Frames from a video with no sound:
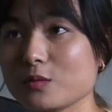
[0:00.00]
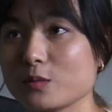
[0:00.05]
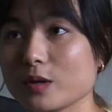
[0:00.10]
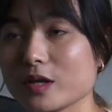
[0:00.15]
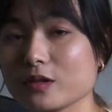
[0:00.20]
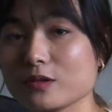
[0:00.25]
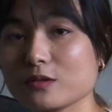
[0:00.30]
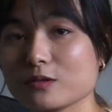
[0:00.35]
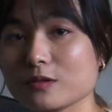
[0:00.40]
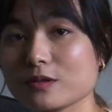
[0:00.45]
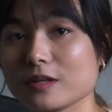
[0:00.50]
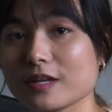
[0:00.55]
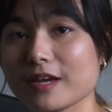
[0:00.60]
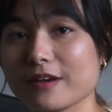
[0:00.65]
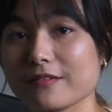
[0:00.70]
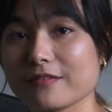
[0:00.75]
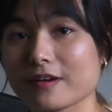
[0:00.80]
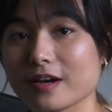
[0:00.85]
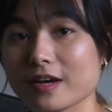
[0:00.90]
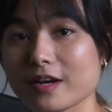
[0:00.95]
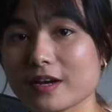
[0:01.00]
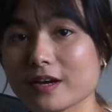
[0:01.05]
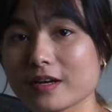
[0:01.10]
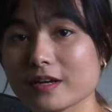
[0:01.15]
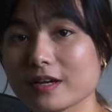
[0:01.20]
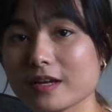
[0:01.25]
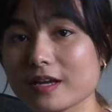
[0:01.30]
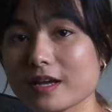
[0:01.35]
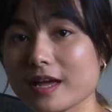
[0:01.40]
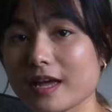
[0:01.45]
He went through the
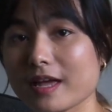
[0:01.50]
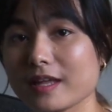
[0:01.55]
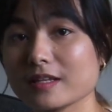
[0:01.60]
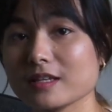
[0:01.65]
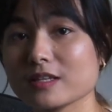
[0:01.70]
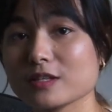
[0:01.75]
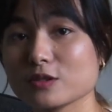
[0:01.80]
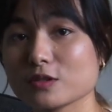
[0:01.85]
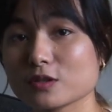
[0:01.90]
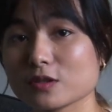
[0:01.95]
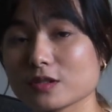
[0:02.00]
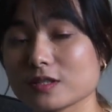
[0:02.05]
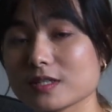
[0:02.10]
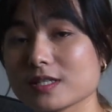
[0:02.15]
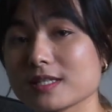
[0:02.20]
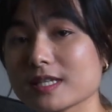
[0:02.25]
FIR and he took the